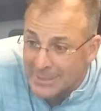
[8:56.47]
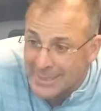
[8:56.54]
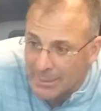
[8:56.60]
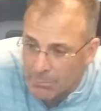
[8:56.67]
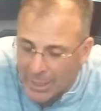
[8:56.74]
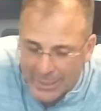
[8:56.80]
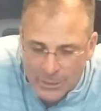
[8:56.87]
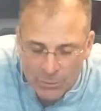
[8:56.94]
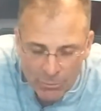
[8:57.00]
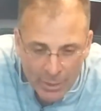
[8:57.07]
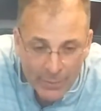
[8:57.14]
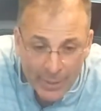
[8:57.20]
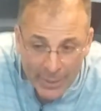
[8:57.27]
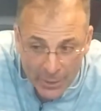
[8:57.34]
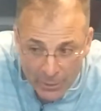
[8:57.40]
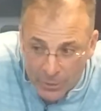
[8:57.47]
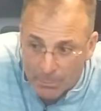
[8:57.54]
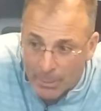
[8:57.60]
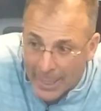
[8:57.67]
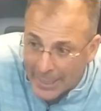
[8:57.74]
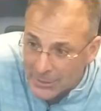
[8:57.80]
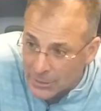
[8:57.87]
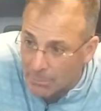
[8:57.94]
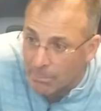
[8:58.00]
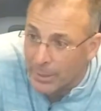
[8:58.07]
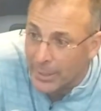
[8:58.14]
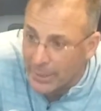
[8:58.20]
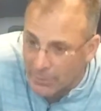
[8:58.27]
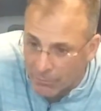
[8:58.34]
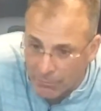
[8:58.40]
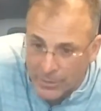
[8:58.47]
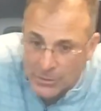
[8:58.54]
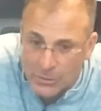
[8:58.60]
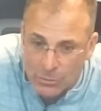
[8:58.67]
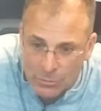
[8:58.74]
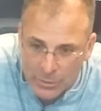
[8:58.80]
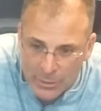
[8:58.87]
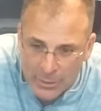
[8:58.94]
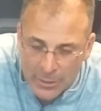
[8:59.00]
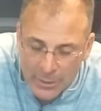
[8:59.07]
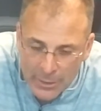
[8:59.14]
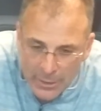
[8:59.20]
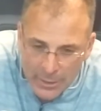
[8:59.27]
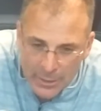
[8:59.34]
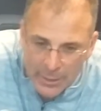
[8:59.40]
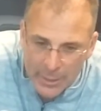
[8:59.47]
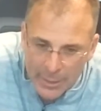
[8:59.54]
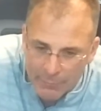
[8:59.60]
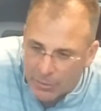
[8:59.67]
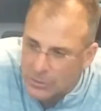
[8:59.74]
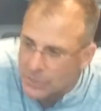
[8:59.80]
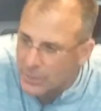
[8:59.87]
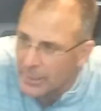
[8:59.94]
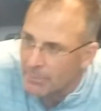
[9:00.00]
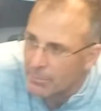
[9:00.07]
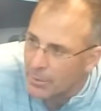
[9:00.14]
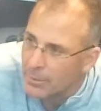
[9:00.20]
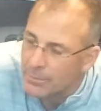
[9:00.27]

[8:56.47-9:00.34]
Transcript: This team likes to run. They got good backs, they're big, they're physical, and they have good scheme,